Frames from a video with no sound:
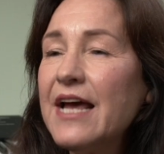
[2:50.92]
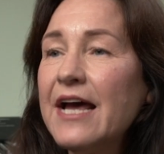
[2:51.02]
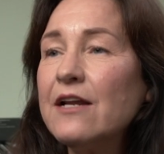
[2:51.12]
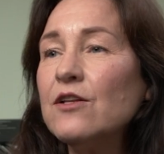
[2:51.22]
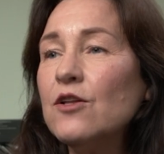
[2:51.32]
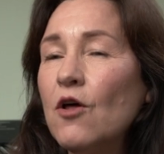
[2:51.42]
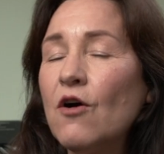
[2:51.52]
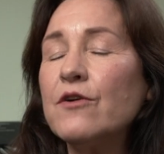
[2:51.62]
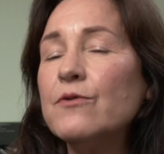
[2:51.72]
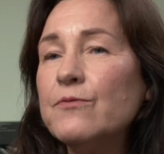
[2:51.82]
had a
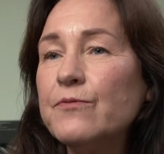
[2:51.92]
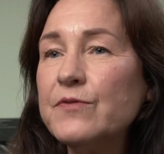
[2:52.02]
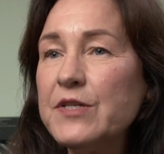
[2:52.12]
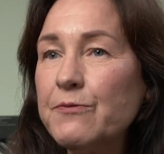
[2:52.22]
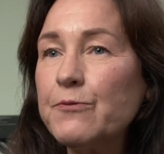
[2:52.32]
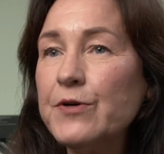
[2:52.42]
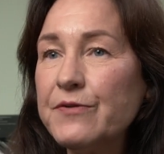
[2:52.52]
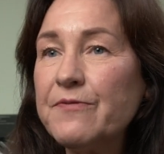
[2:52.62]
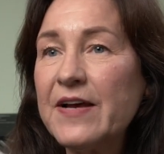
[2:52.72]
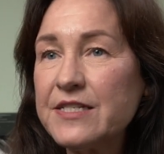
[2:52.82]
lot of
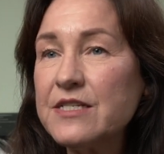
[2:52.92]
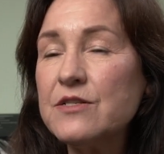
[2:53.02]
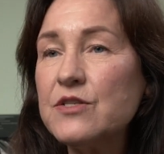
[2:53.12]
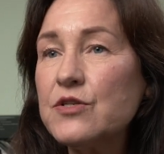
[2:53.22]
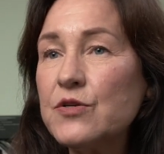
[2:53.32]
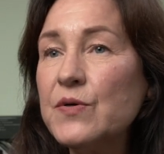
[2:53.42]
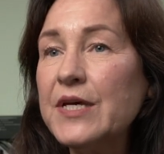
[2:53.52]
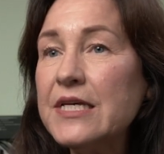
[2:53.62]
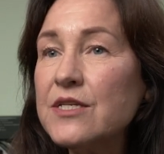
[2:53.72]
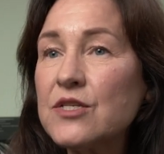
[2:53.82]
different facets to
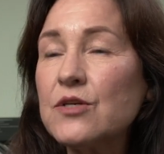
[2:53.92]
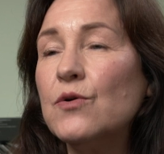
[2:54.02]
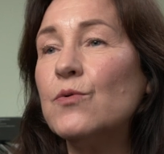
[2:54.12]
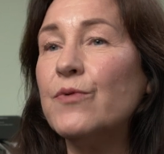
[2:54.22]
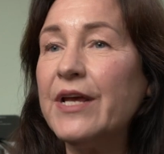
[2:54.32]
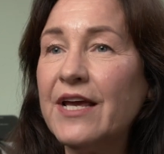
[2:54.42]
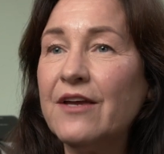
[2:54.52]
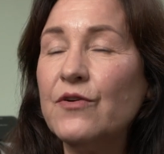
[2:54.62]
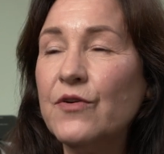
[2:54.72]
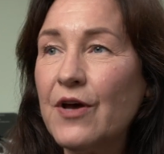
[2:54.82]
his
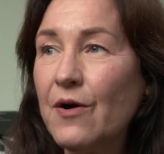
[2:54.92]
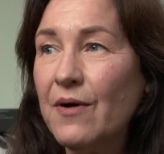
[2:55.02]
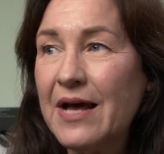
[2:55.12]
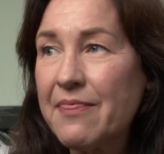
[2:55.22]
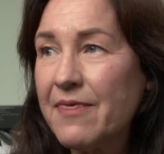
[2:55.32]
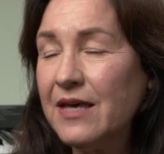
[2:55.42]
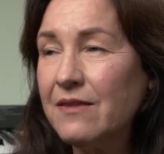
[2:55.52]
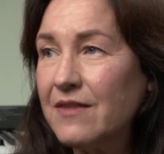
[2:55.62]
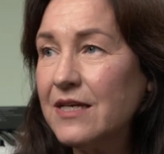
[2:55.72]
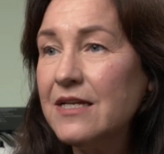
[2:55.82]
career. You know, I
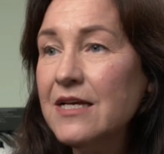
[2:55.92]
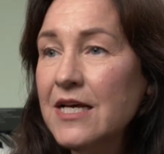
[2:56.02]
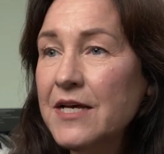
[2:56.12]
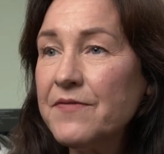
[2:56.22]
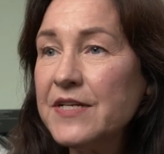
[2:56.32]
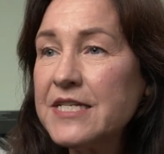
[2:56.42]
think that the